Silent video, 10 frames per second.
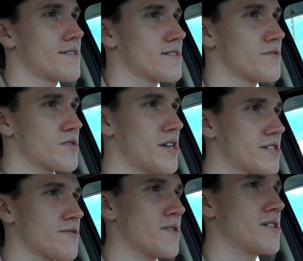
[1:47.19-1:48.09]
It was
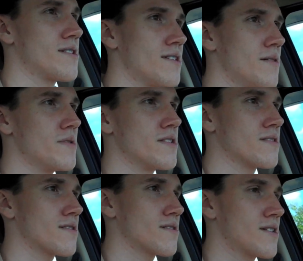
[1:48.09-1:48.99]
nice to run into them and,
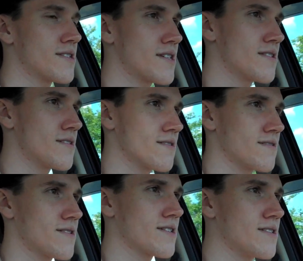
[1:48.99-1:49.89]
and see the
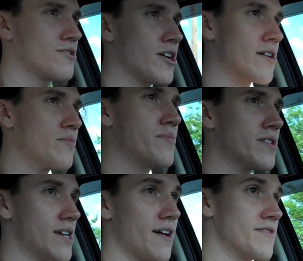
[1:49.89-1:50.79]
see Jacob
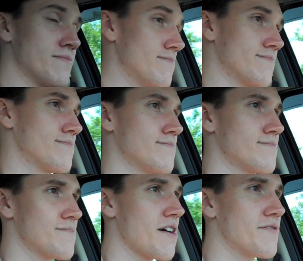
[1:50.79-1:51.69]
because I haven't
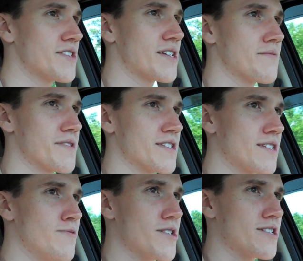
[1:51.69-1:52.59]
I haven't seen him since
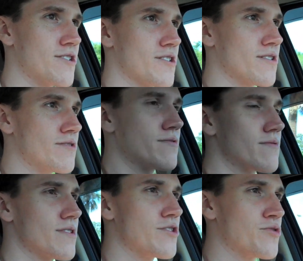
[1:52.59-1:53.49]
he was such a little
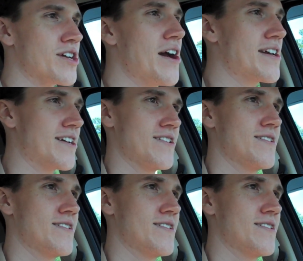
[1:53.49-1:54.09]
little tyke.